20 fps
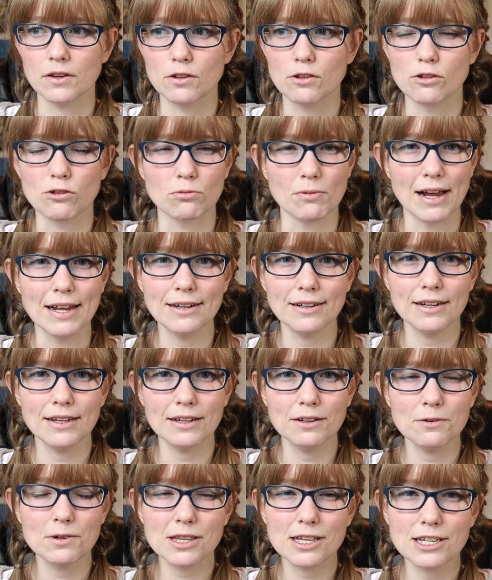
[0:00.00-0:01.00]

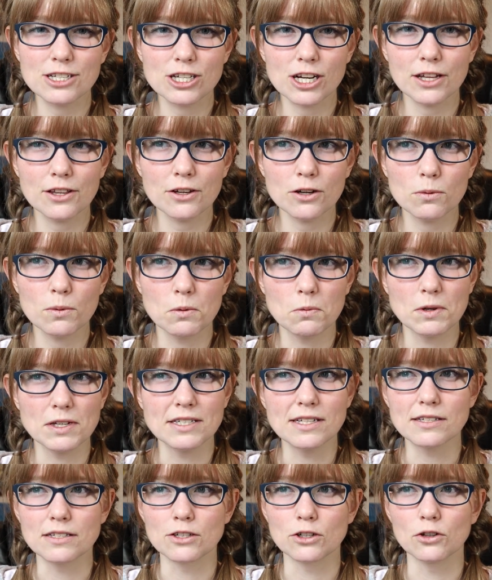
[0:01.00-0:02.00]
threatening with each other when we
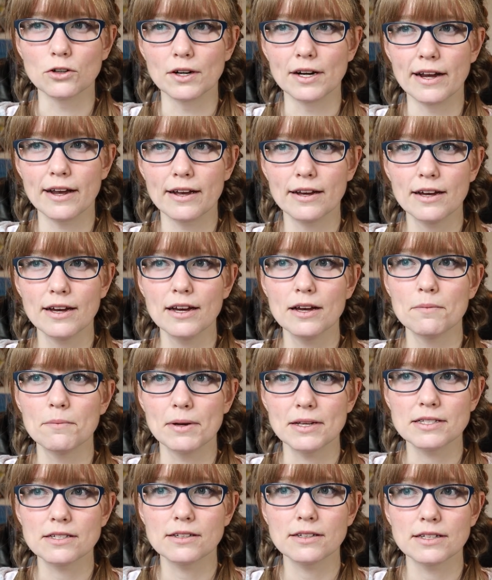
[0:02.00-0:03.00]
disagree.
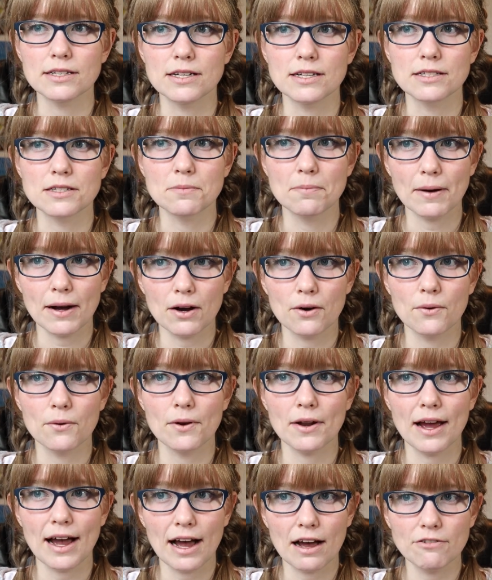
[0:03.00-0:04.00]
Basically, it's
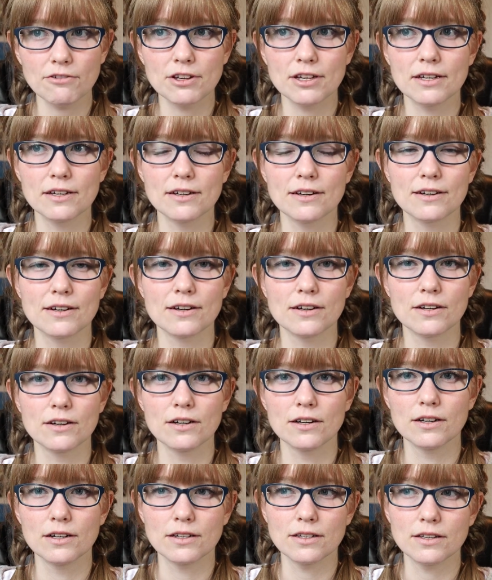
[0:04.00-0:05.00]
about having,
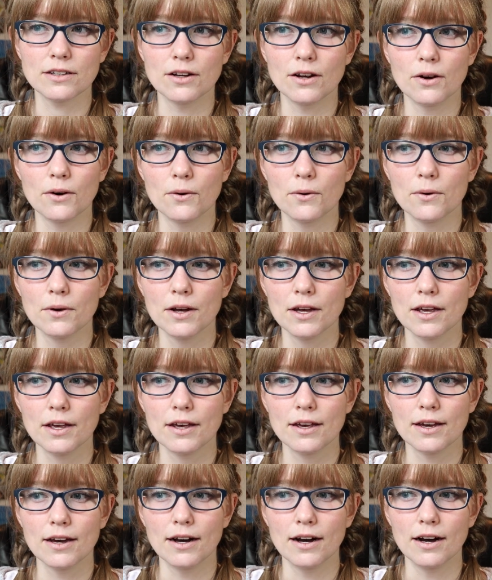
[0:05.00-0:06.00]
you know,
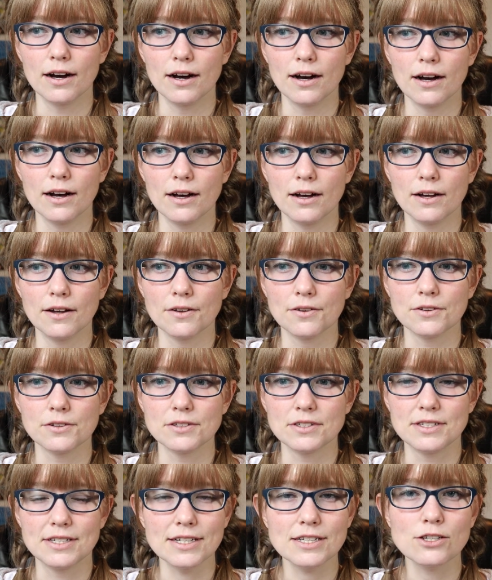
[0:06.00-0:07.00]

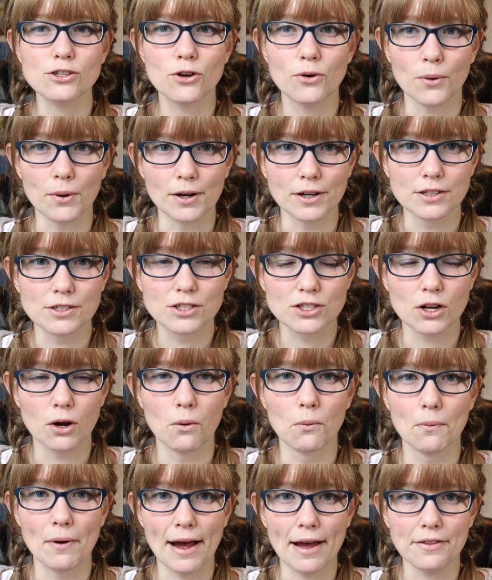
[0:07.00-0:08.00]
discourse
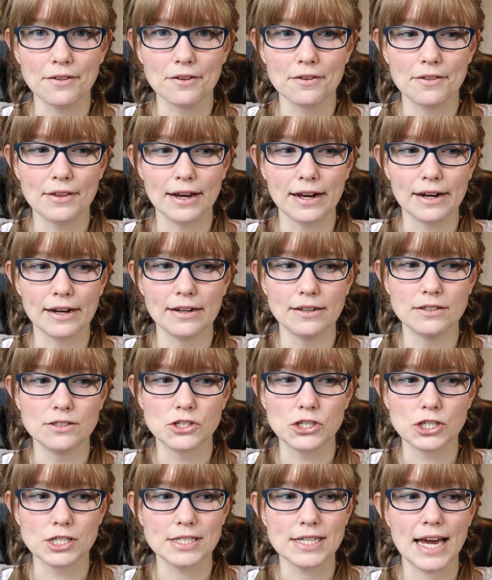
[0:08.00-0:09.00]
rather than
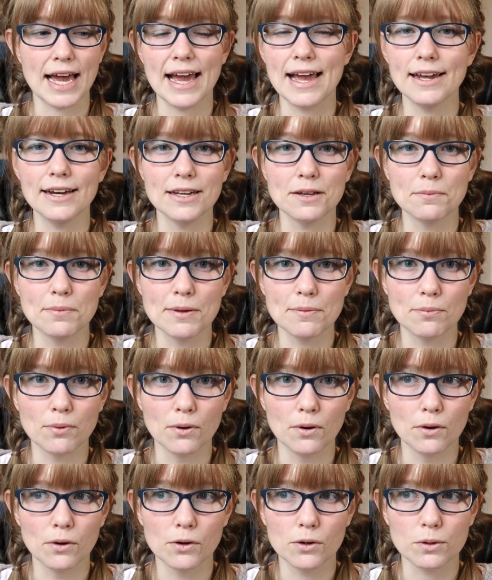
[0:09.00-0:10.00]
just hating
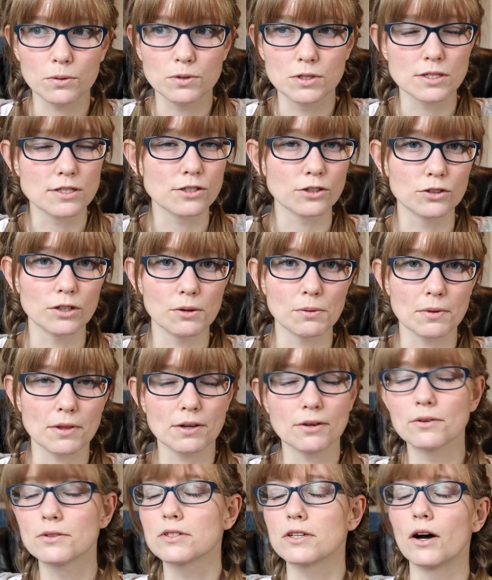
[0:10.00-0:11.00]
people who disagree with
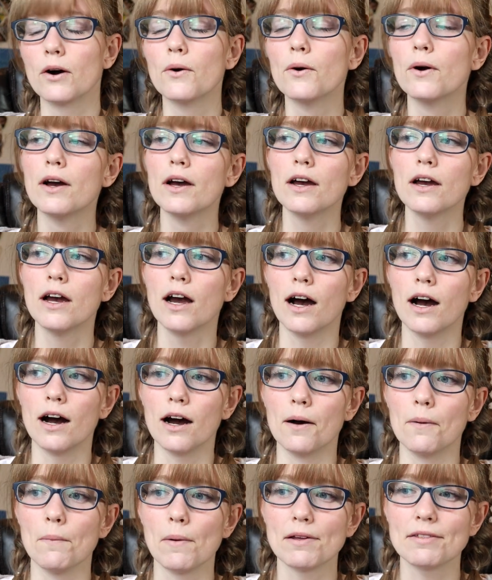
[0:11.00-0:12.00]
you. So
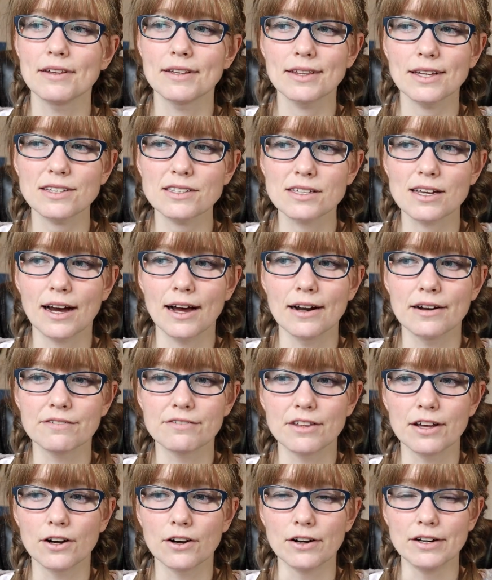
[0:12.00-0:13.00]
I think that's kind
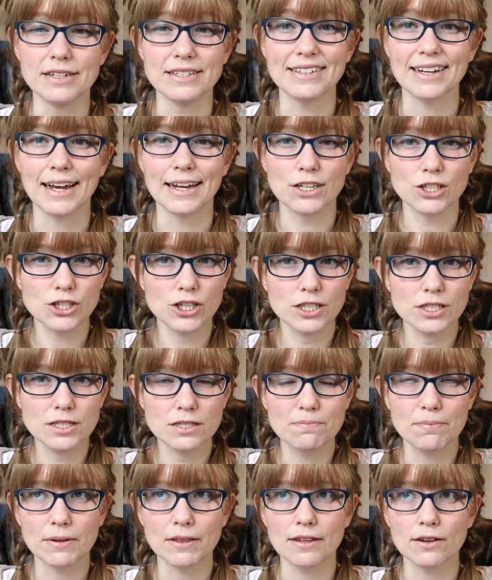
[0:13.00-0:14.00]
of their
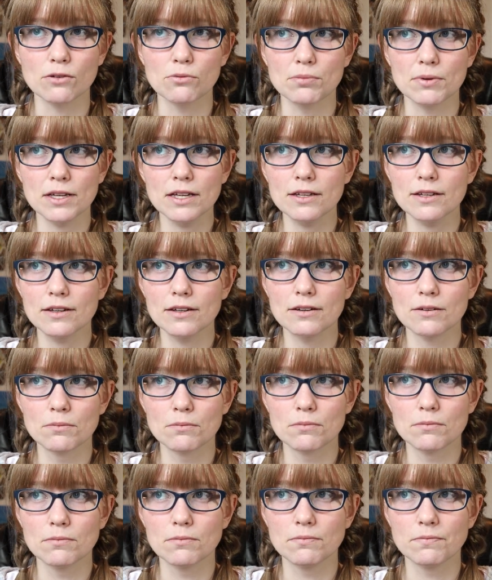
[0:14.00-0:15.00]
intentions, but they're being,